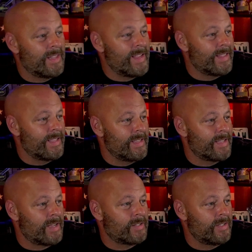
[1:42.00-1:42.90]
like this,
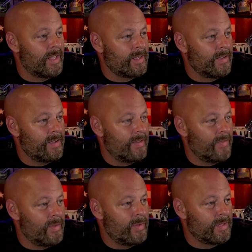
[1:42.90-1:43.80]
actually. Like
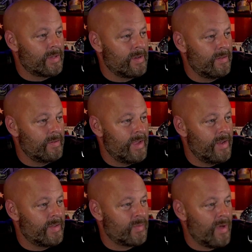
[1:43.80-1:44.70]
if you look at the color
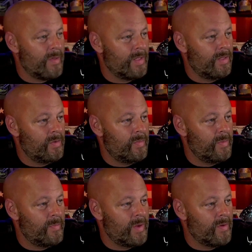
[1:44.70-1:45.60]
there, that's probably a little
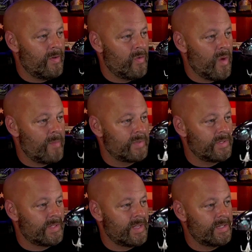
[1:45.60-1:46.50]
bit better of a
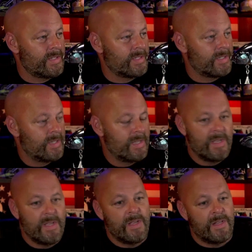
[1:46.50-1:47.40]
representation.
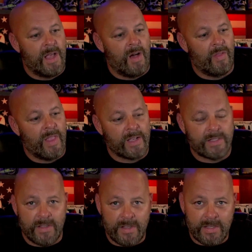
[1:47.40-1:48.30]
Now, like I
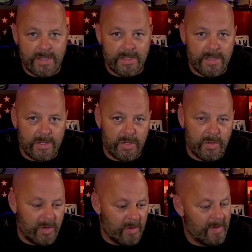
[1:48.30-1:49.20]
said, this is the
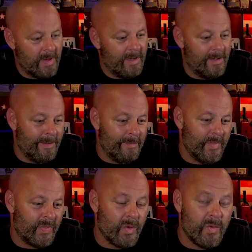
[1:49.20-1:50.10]
junior.
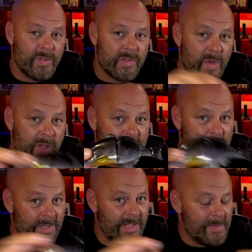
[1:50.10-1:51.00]
Throw this around
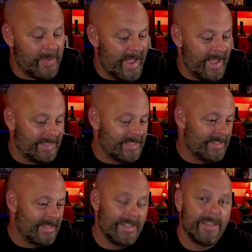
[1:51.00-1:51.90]
some lily pads
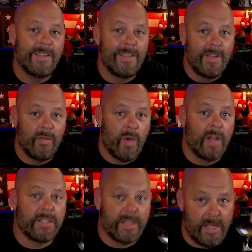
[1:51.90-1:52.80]
and
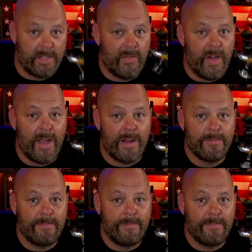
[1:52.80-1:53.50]
watch it catch fire.